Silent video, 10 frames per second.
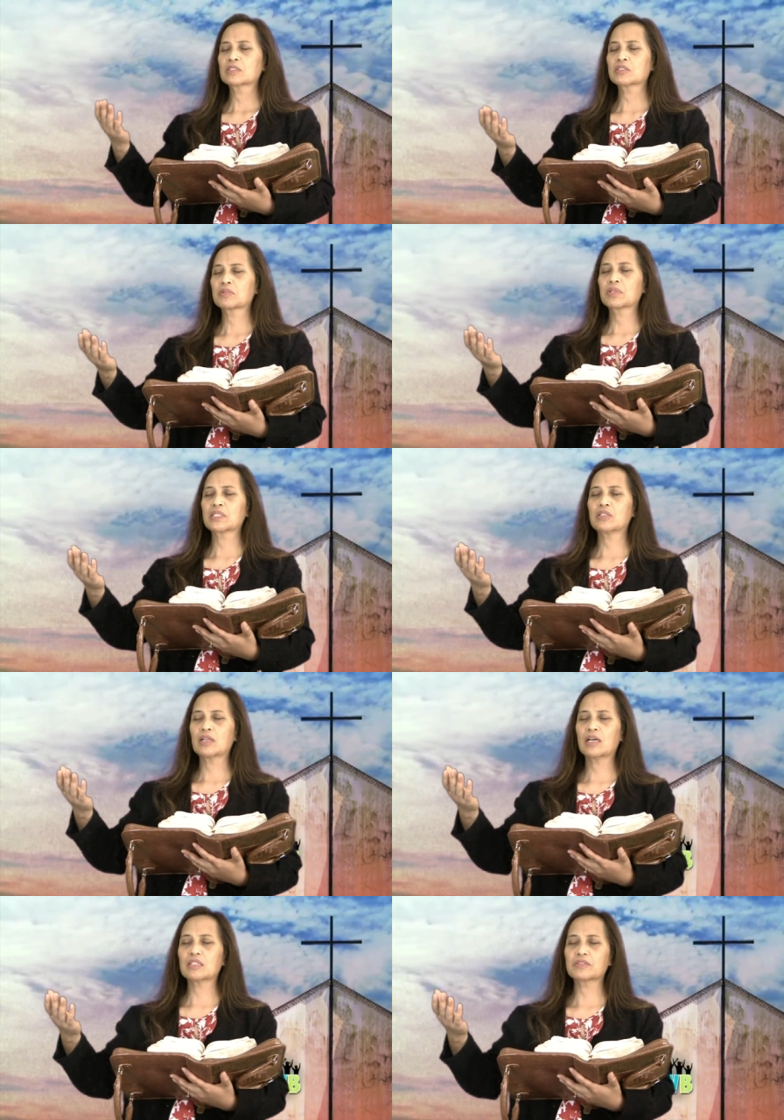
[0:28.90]
surrender our
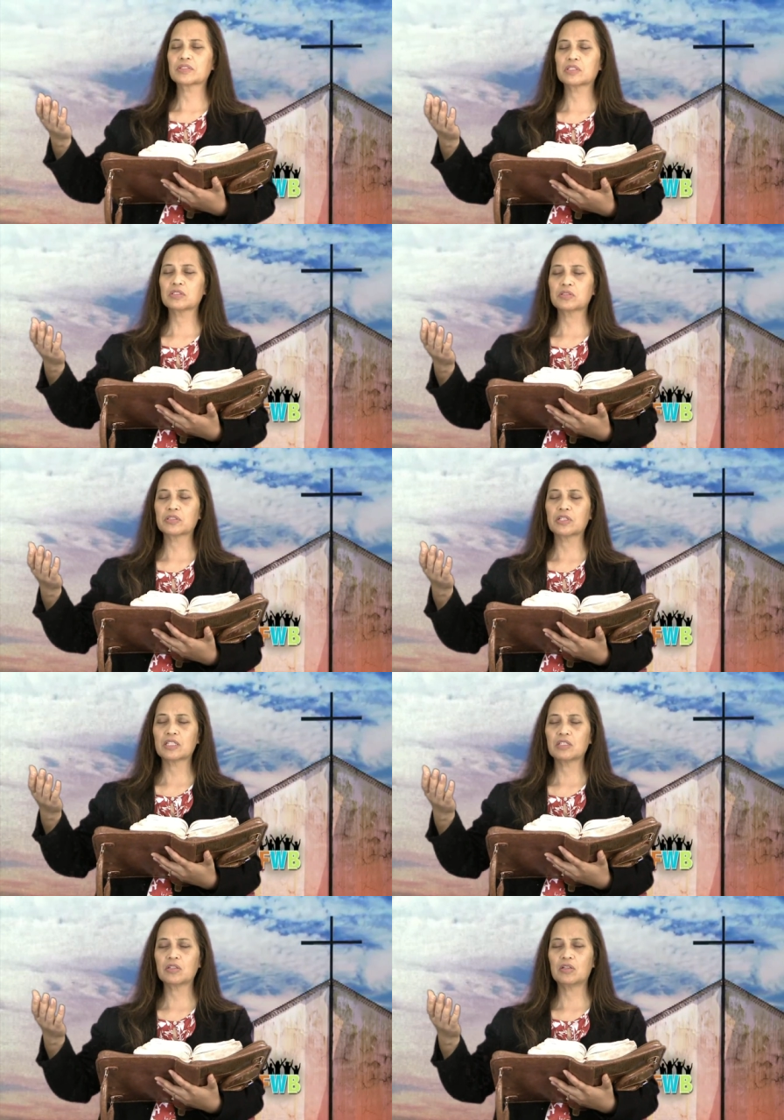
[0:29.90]
lives to you
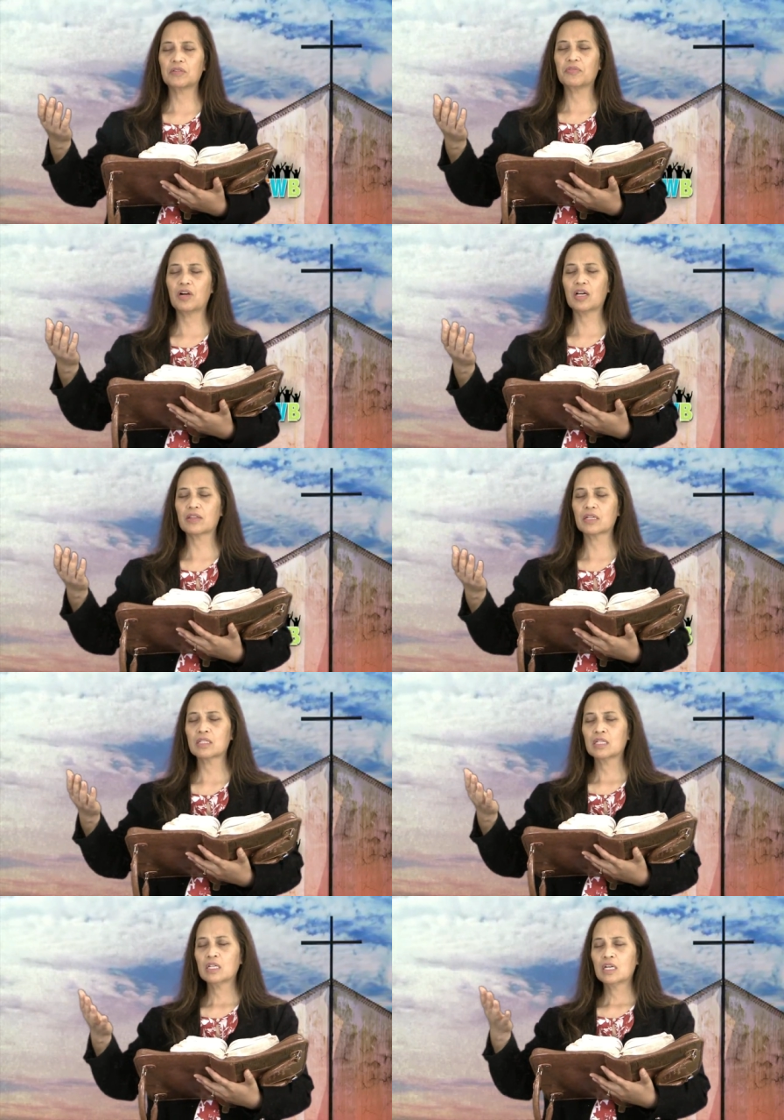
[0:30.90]
today, Lord Father.
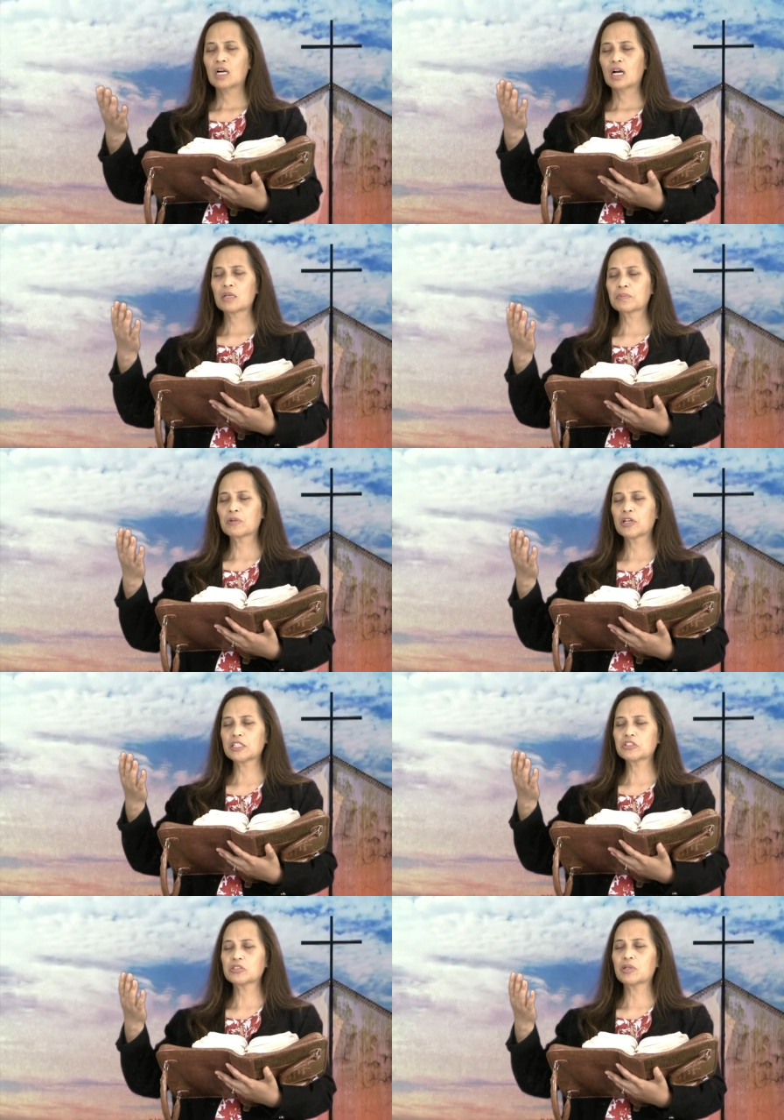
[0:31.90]
I
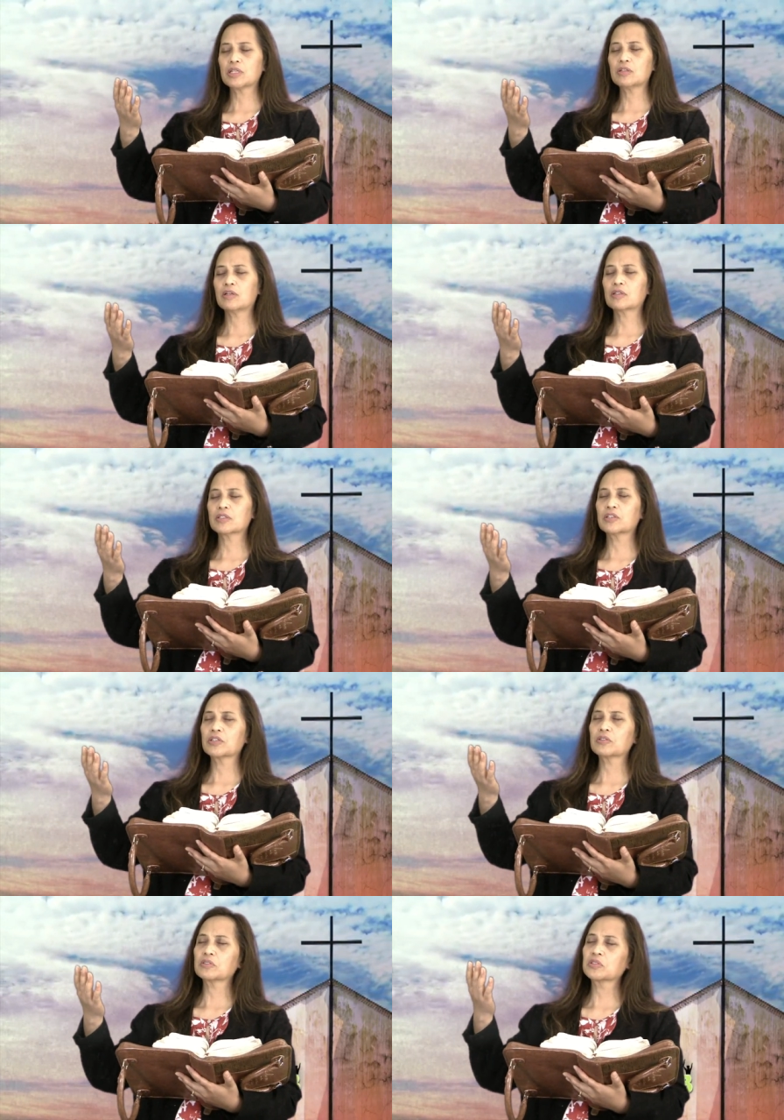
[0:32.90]
praise you, I honor
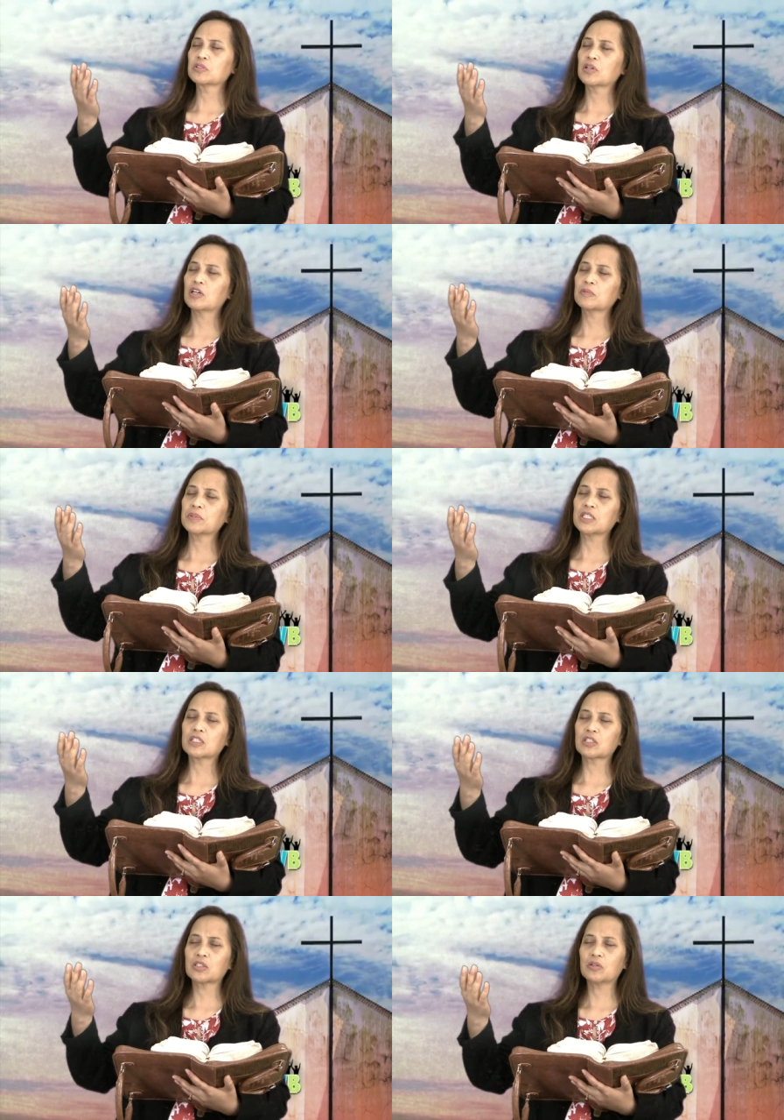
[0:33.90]
you. To God be
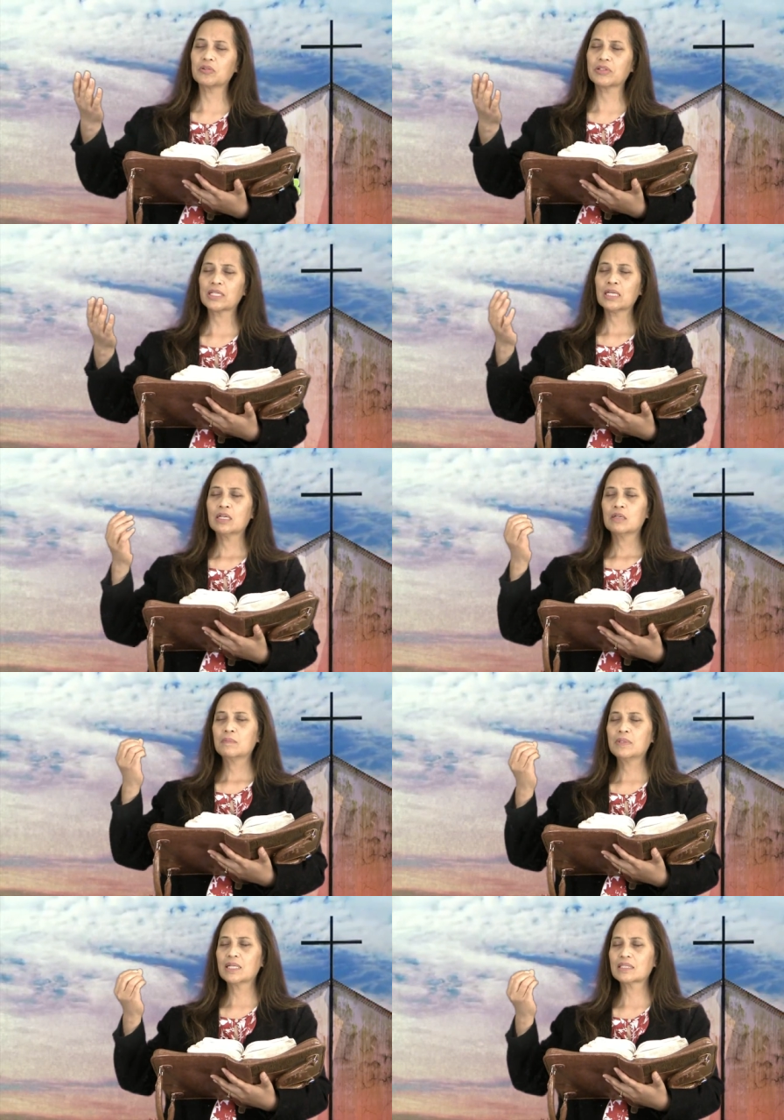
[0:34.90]
the glory.
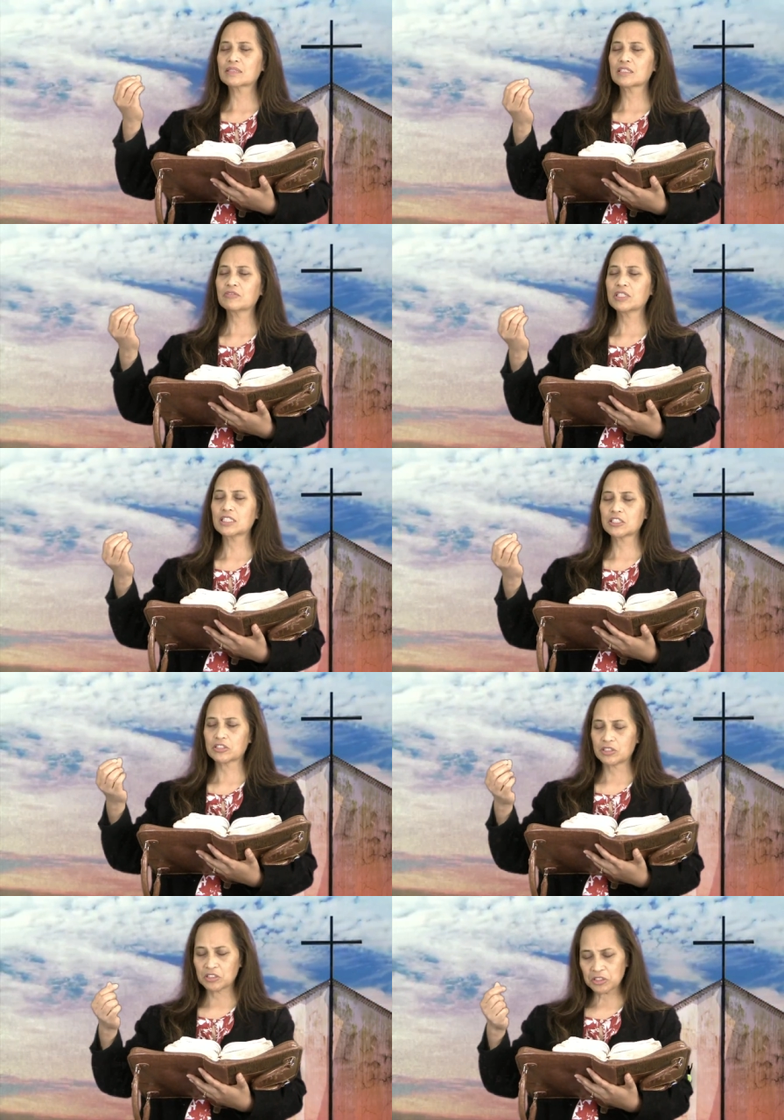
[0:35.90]
Bless every
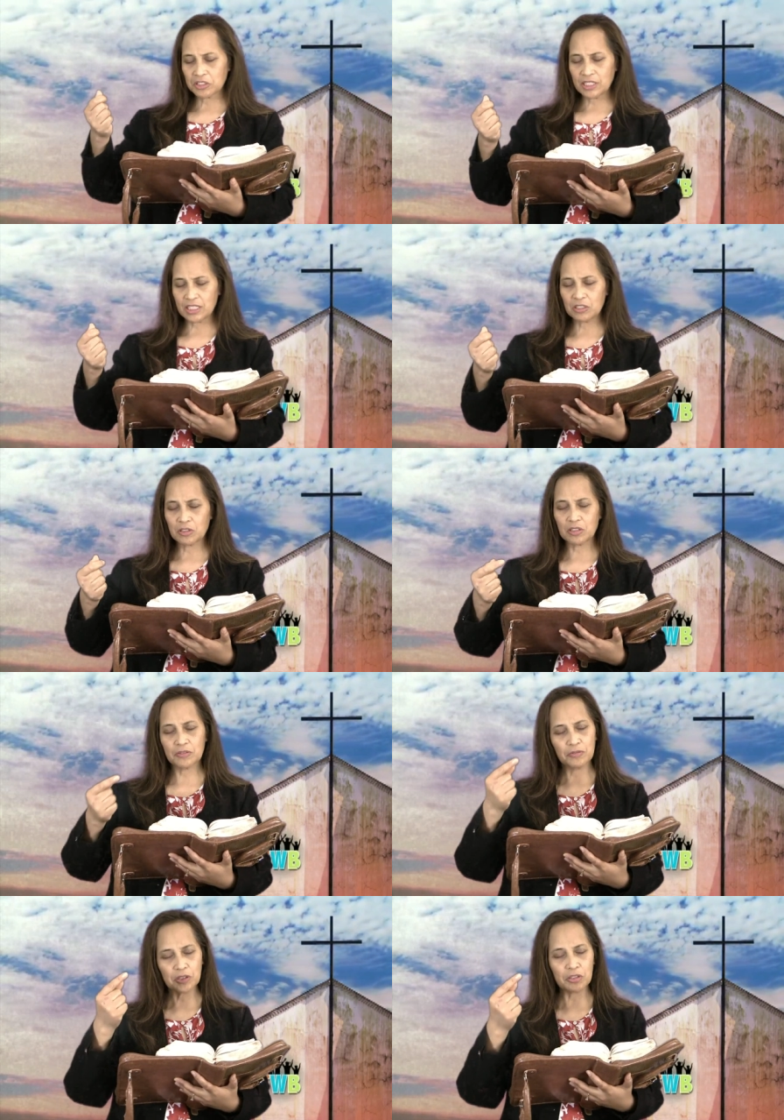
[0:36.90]
listener today,
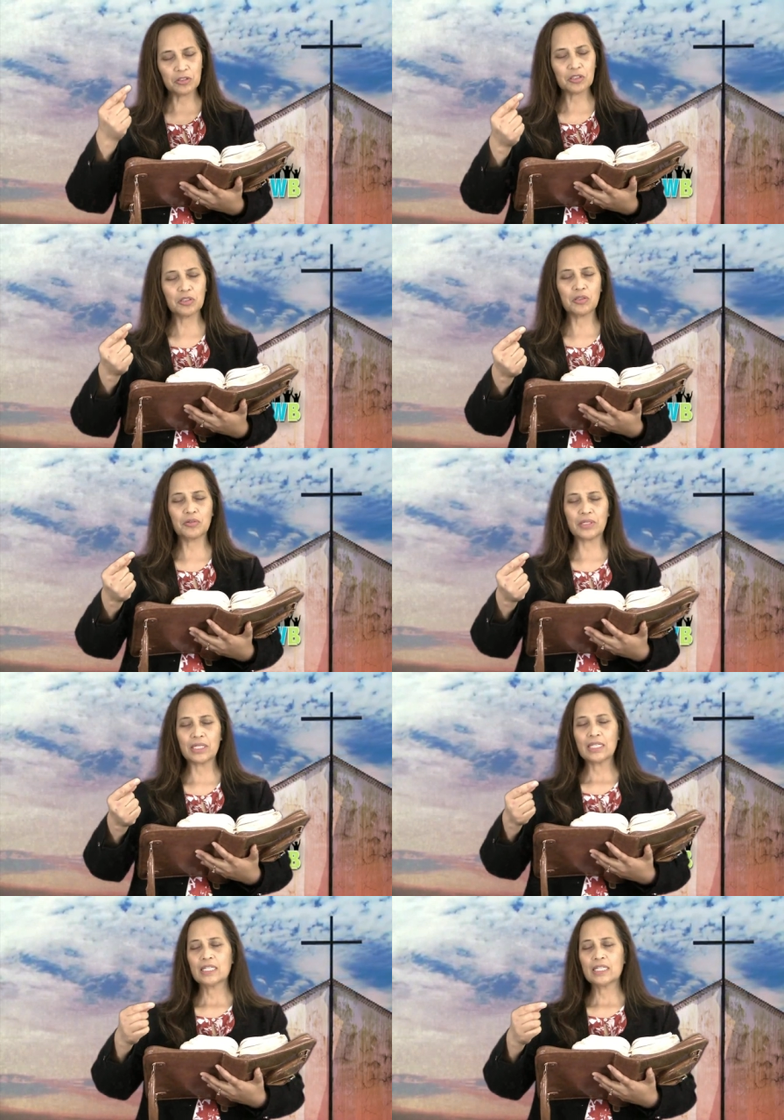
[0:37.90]
Lord, for your glory.